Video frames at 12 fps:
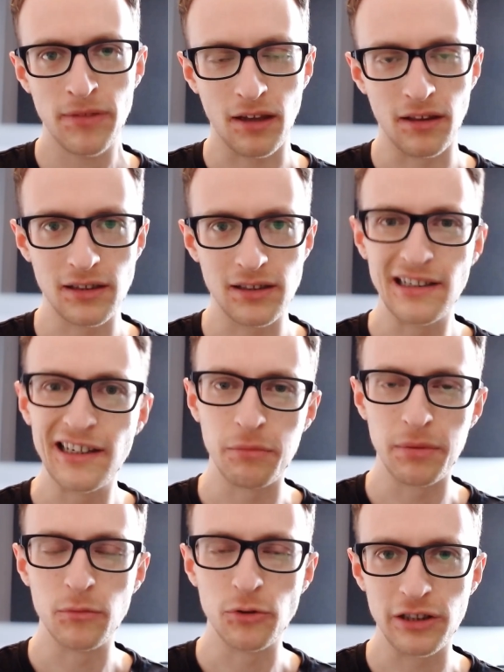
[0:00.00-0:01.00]
And this is a little
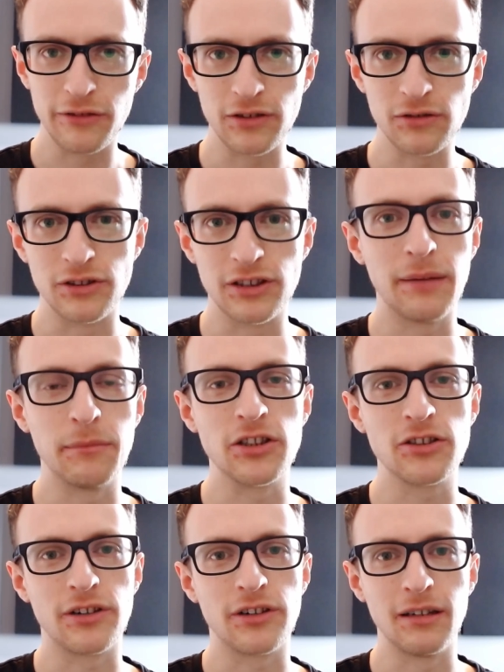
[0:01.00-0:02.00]
bit more difficult to
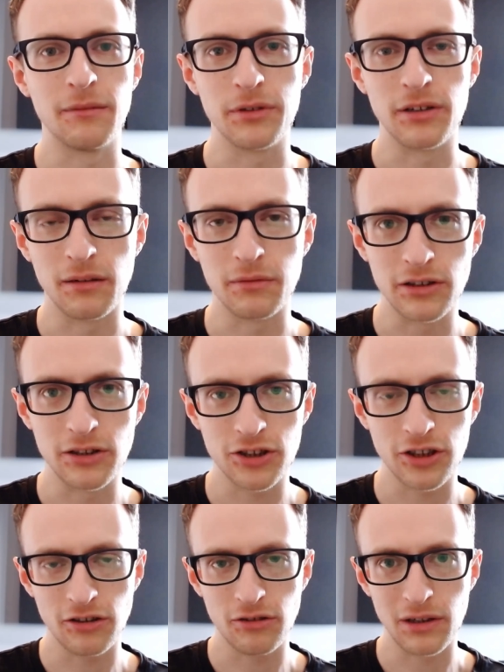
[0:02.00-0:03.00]
demonstrate, but I'm going to
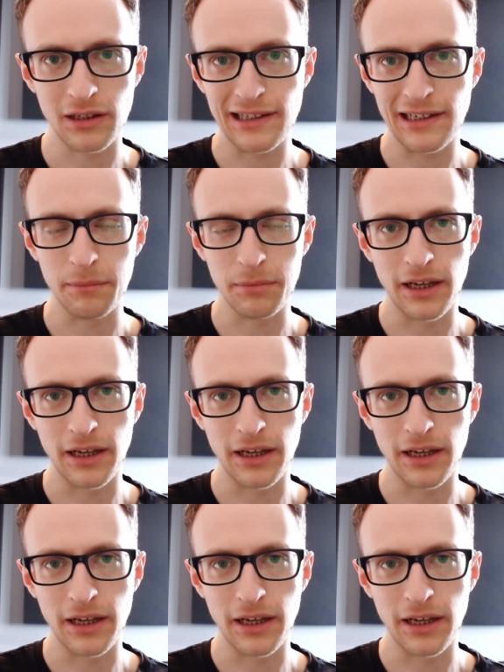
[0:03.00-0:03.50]
show you a clip